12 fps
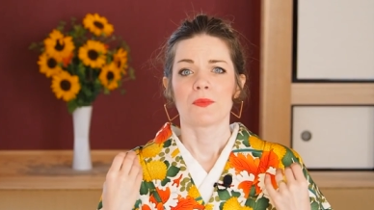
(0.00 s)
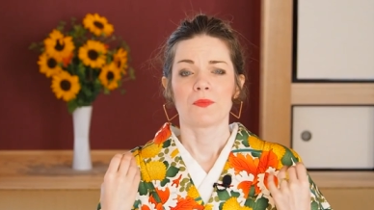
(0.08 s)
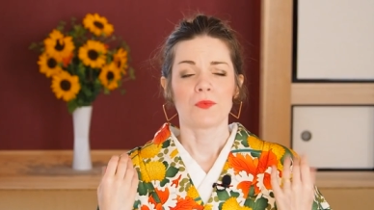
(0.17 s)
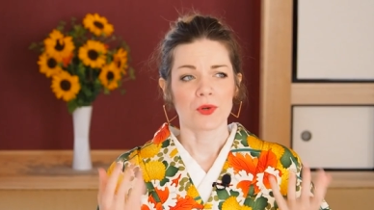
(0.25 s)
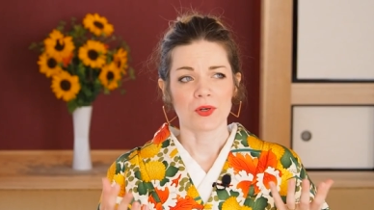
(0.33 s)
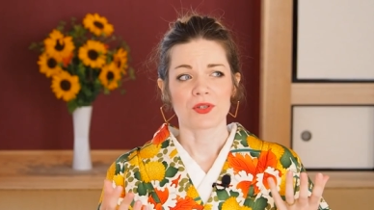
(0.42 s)

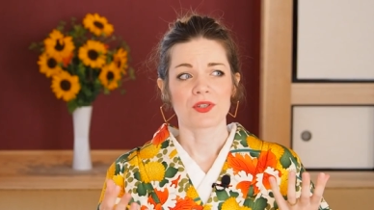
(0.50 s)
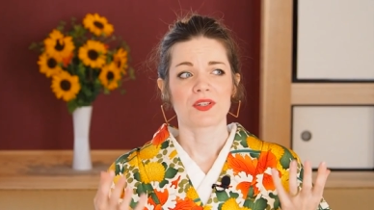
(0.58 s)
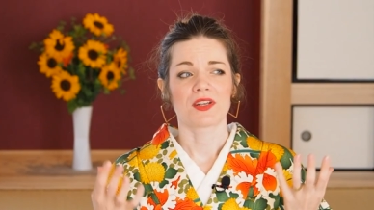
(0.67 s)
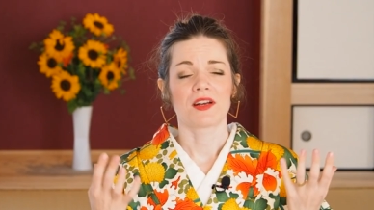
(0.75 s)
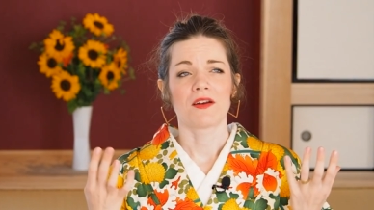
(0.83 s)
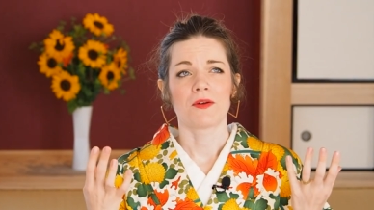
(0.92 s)
work
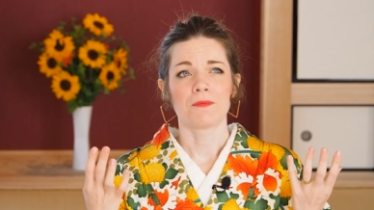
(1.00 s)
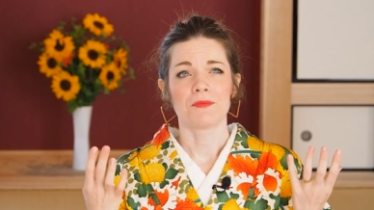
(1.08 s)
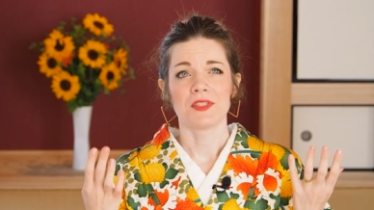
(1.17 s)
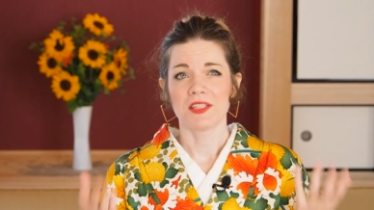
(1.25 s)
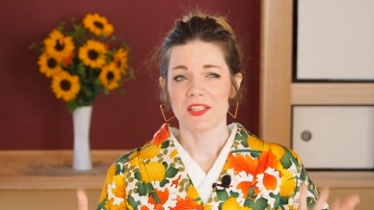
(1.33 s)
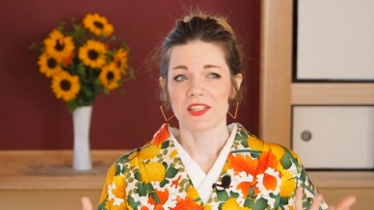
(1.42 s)

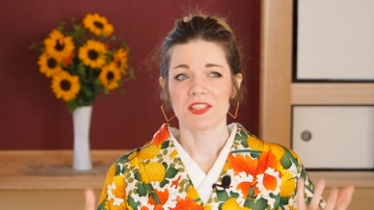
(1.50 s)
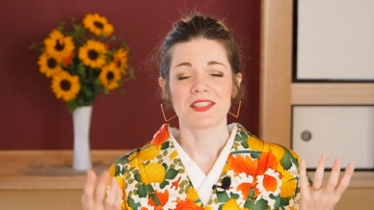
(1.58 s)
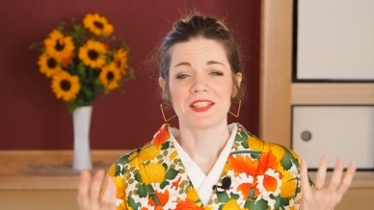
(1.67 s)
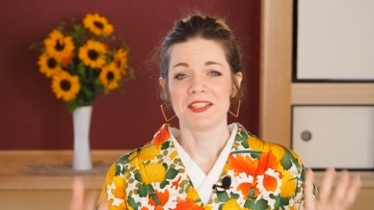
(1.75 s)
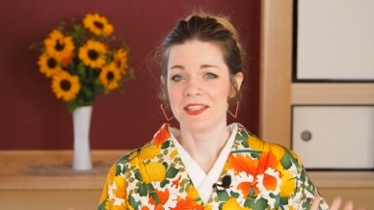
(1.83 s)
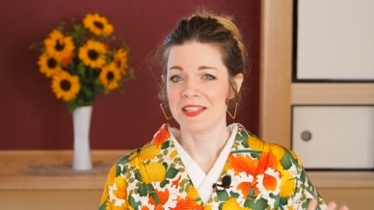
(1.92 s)
years
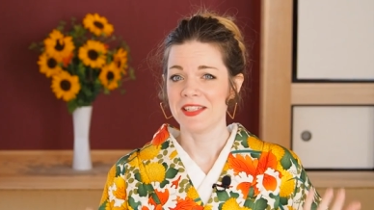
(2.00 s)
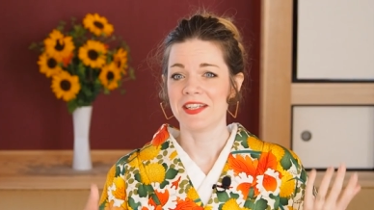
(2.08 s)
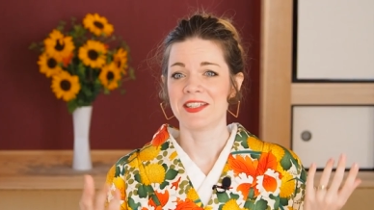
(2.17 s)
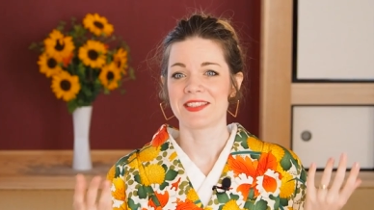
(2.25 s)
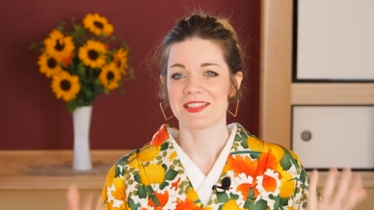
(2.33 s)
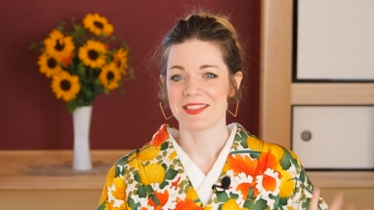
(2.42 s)
and
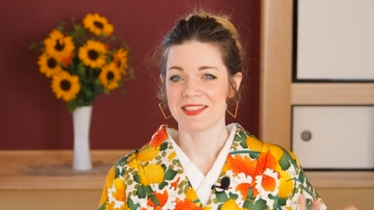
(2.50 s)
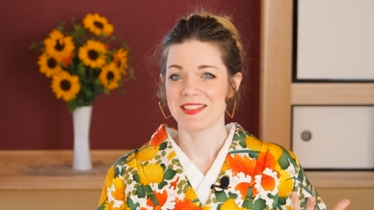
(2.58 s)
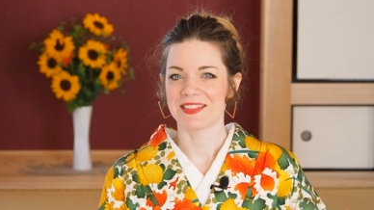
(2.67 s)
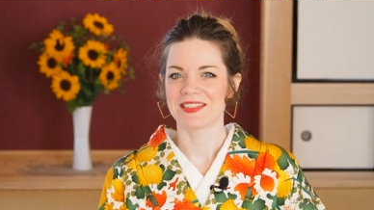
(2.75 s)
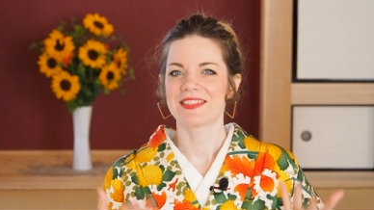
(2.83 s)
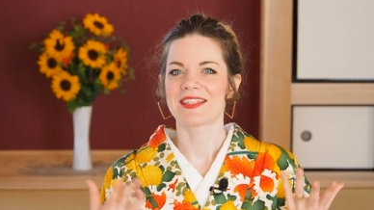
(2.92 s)
years and
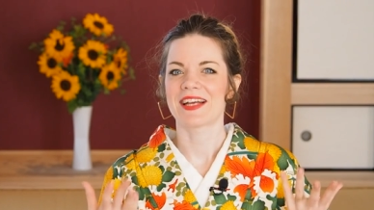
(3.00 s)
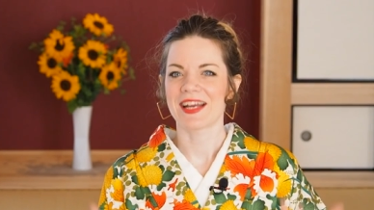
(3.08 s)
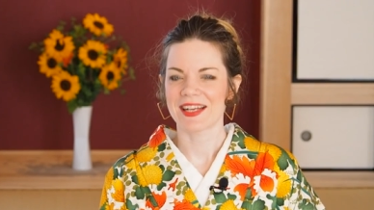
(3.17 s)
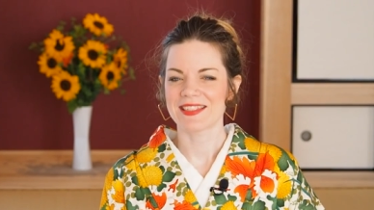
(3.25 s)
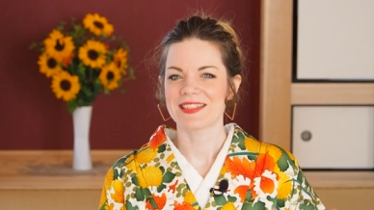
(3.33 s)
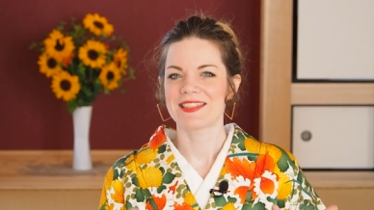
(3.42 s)
years as a